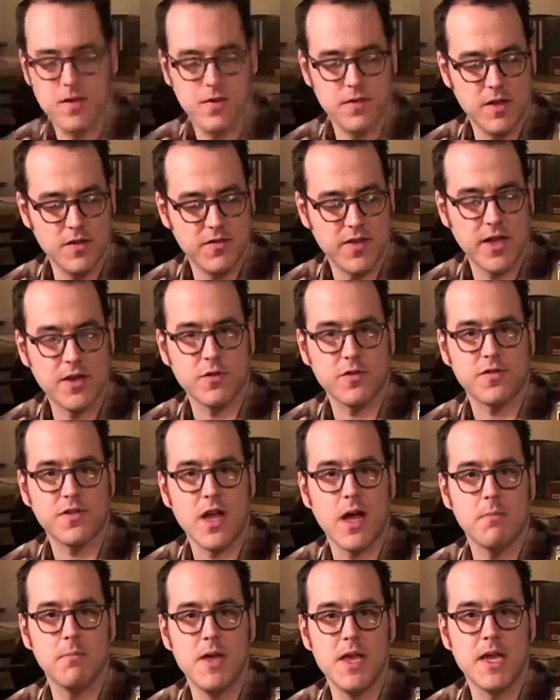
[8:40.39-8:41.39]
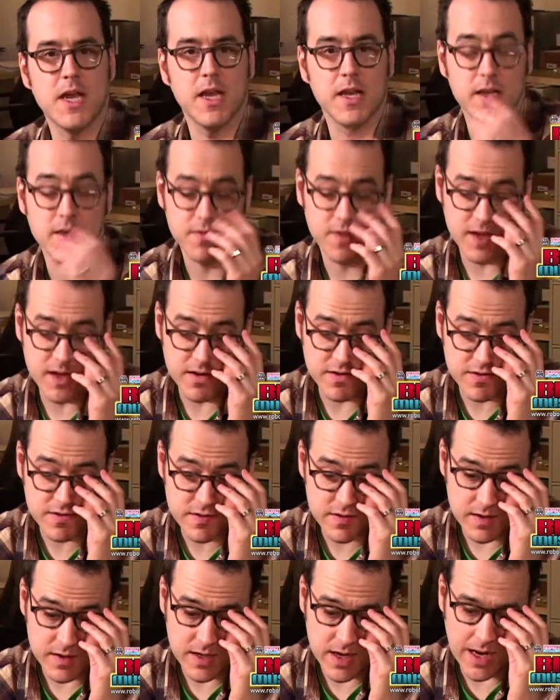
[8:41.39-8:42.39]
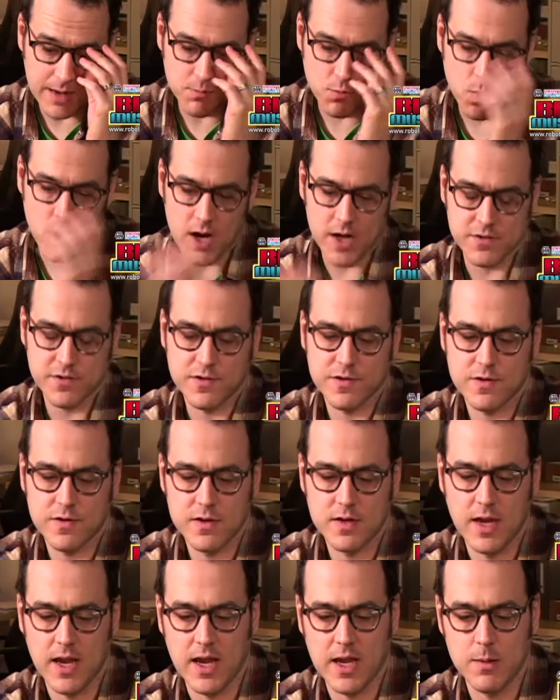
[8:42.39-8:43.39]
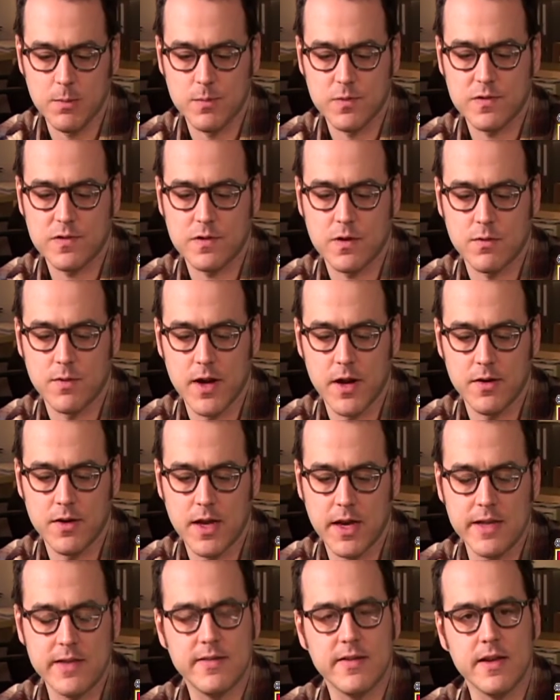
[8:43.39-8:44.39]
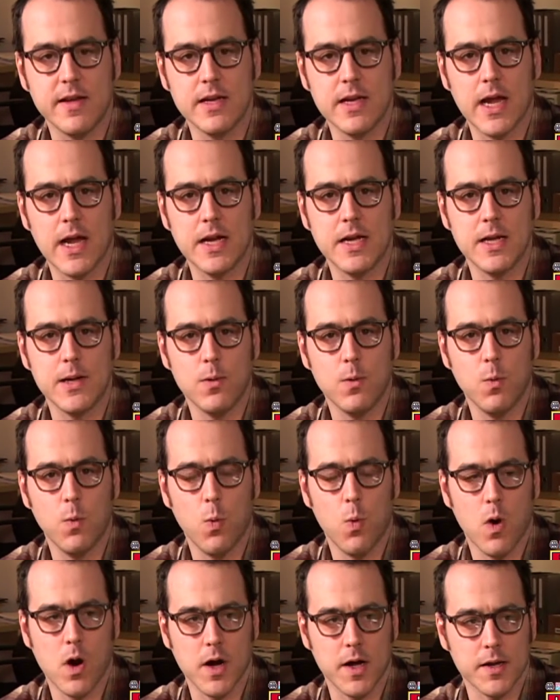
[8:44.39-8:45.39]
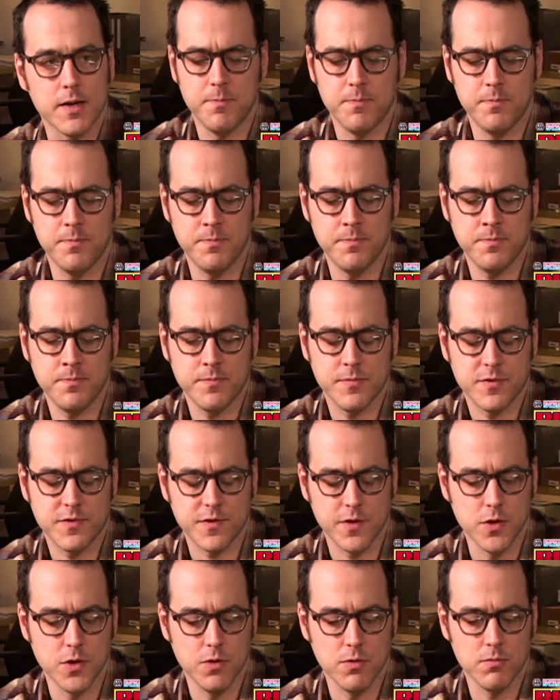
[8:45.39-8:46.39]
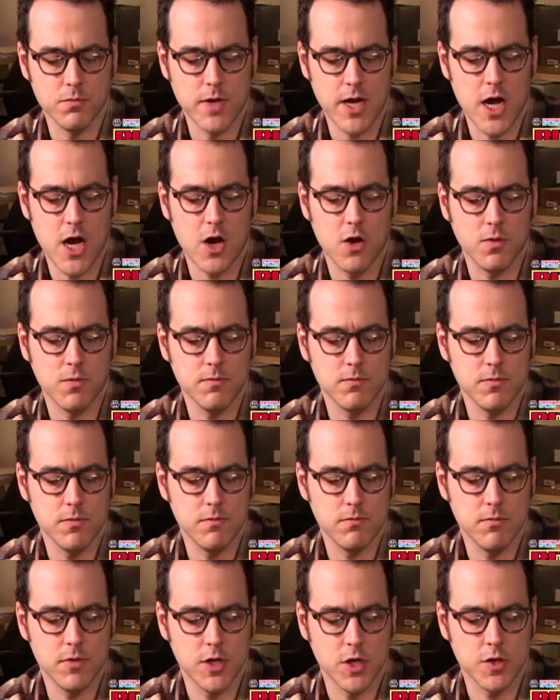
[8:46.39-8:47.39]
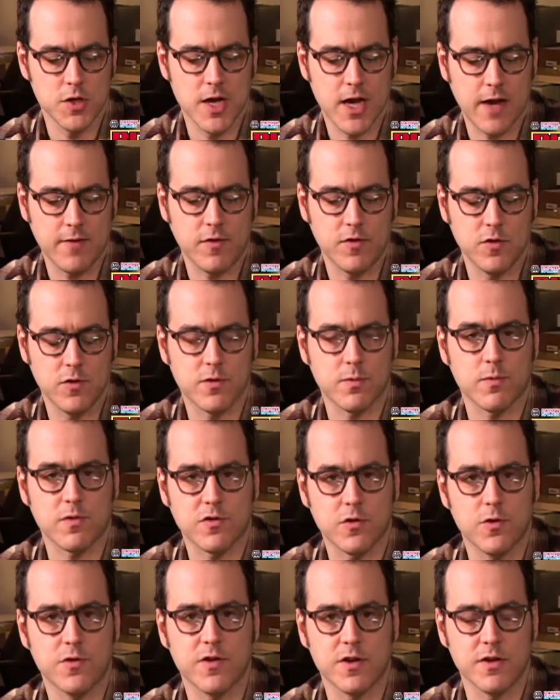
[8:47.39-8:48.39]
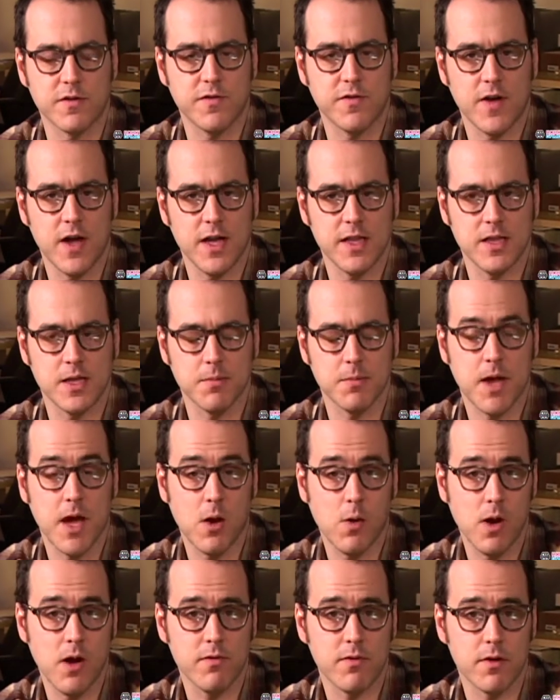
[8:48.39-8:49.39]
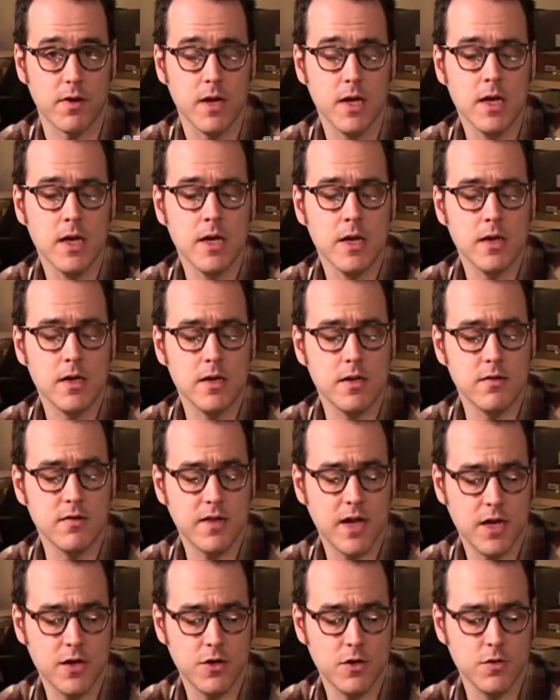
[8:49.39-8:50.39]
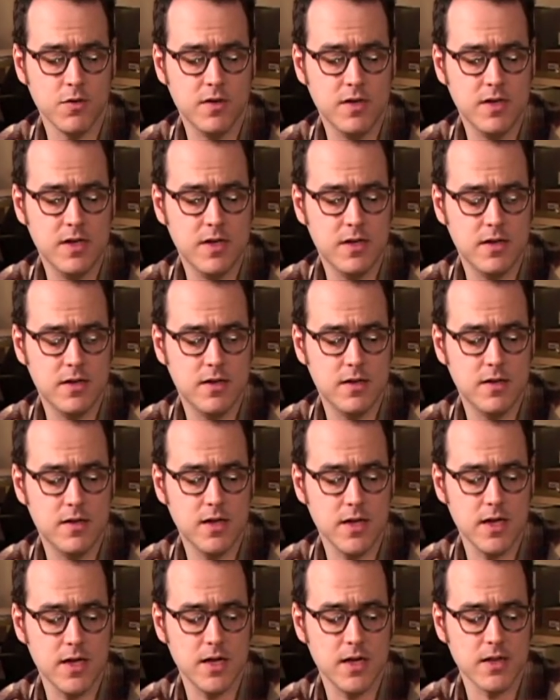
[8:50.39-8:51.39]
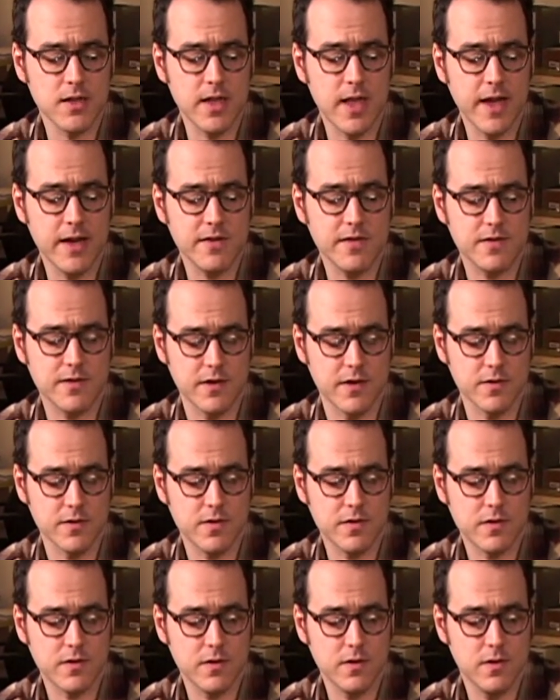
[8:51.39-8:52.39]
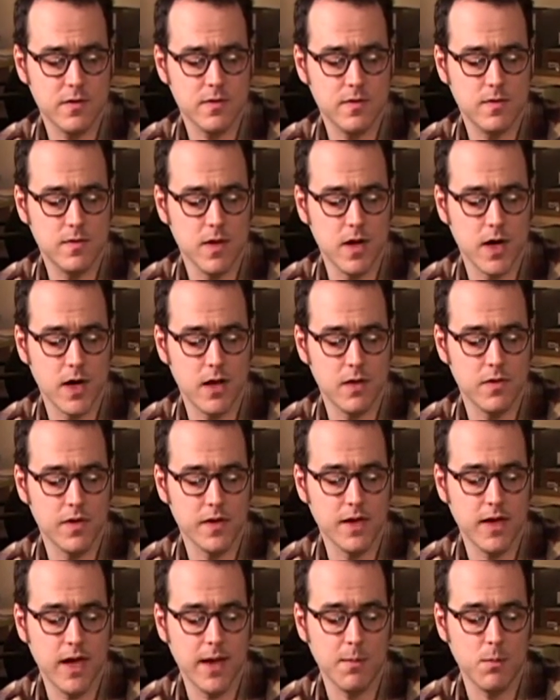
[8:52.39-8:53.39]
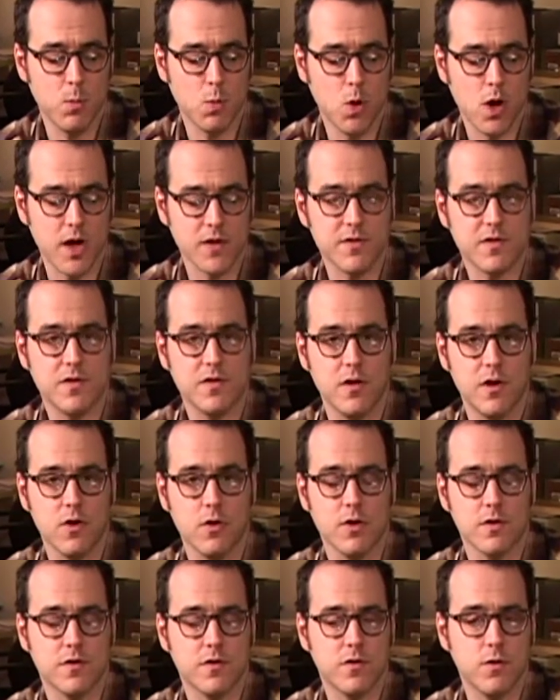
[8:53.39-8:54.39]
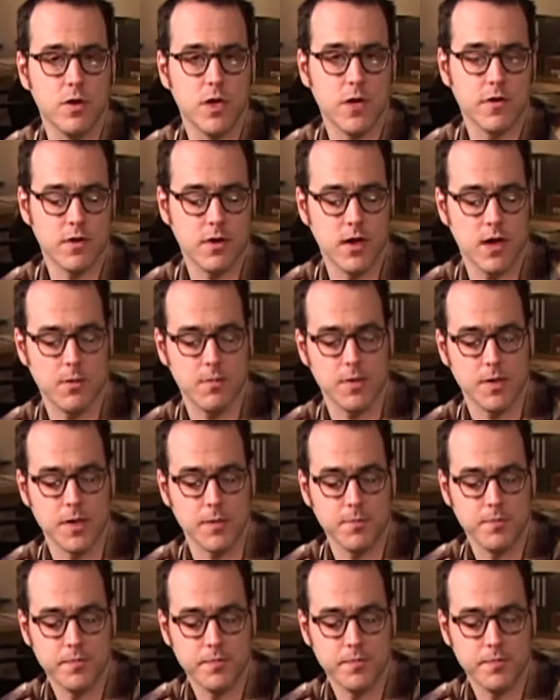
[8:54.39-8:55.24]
Nintendo stopped making these Game Watch games around 1991. So now, you have to do some searching to find them. However, Nintendo did license the Game Watch series to another company